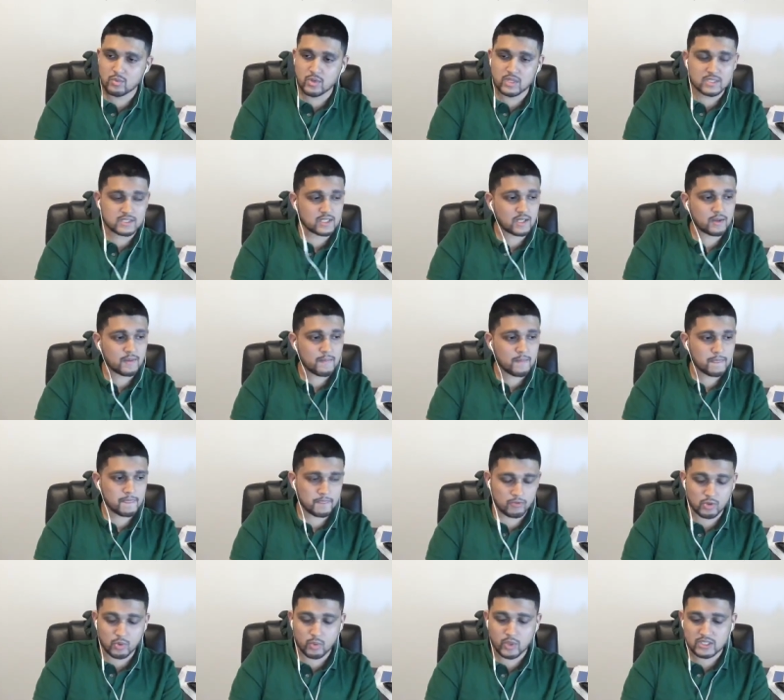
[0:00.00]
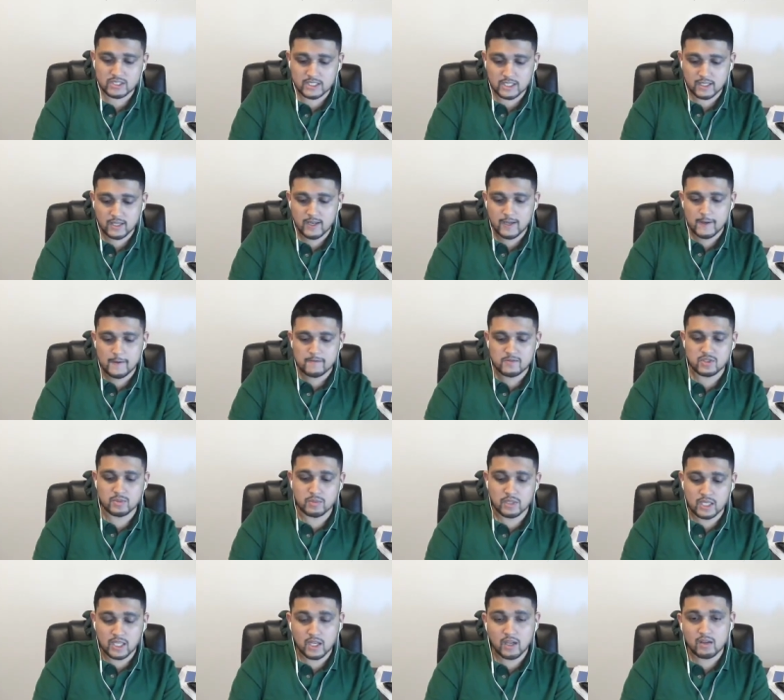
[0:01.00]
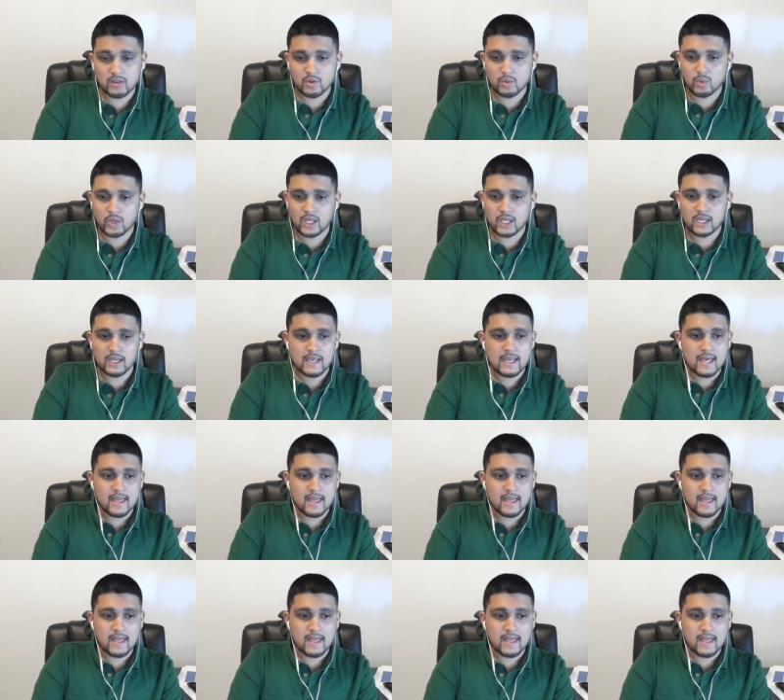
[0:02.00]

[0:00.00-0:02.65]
to Wednesday through Wednesday to the beginning of the week,